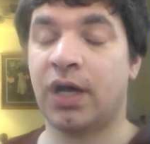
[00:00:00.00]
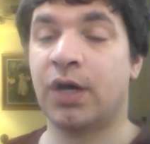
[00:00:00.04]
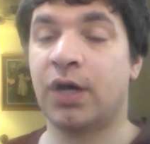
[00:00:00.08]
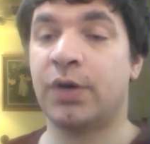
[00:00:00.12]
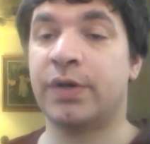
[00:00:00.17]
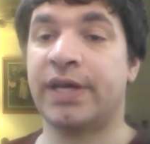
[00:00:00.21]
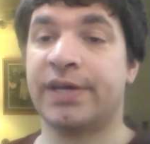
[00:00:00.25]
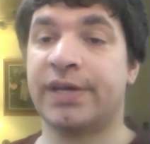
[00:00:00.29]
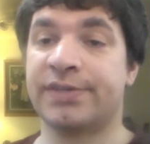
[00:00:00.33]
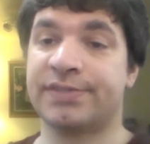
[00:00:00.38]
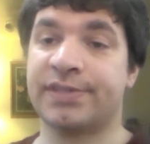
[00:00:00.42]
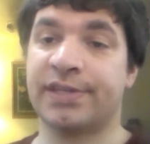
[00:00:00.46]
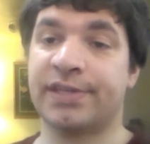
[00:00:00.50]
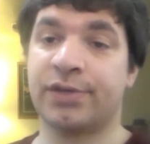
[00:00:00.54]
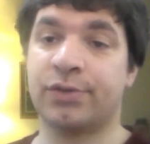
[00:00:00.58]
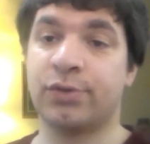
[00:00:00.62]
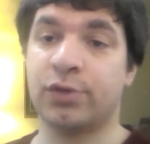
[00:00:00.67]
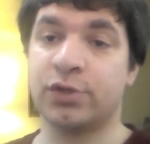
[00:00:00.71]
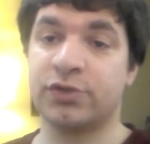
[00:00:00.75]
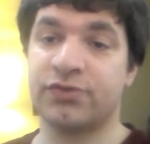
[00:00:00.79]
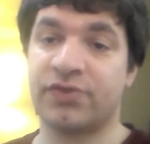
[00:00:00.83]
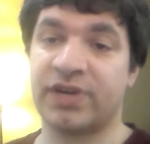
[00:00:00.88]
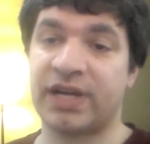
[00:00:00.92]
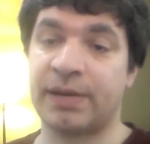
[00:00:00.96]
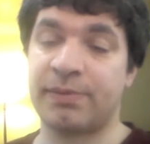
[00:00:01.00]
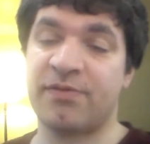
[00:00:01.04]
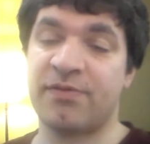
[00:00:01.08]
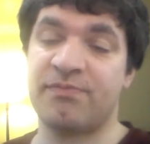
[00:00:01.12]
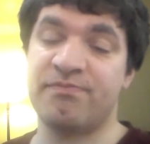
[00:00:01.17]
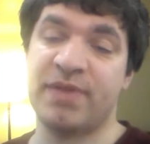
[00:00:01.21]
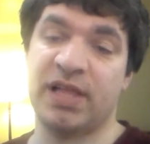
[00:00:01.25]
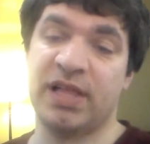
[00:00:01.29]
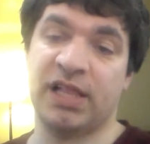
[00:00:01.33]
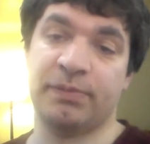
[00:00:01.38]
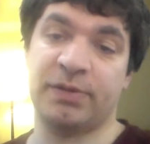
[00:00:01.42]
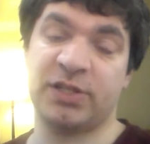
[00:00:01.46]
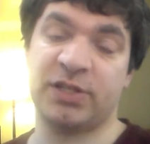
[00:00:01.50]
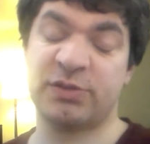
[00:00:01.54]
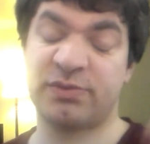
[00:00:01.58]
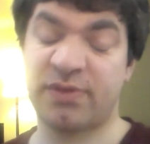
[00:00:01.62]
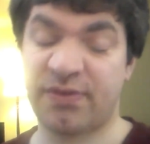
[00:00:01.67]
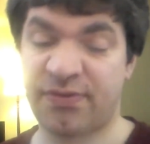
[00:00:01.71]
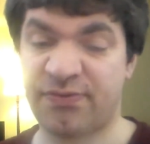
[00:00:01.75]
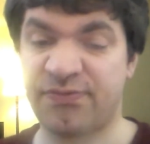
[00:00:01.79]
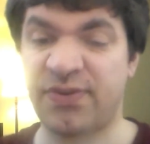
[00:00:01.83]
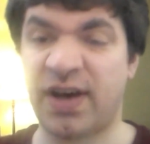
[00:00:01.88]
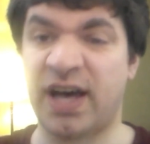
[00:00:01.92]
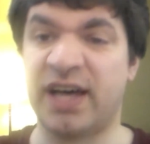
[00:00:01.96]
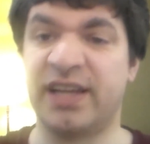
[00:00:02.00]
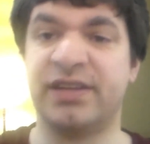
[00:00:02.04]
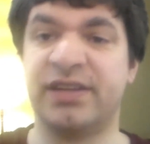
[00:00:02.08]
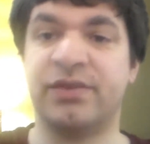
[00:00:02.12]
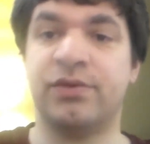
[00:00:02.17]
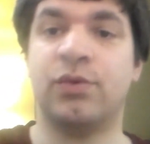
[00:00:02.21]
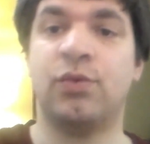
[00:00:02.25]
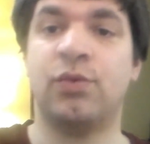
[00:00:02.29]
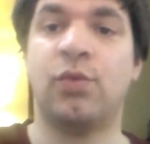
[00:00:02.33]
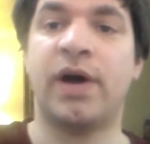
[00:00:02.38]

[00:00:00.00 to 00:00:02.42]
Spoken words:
yes, and it calls for a cup of milk, but just for fun, why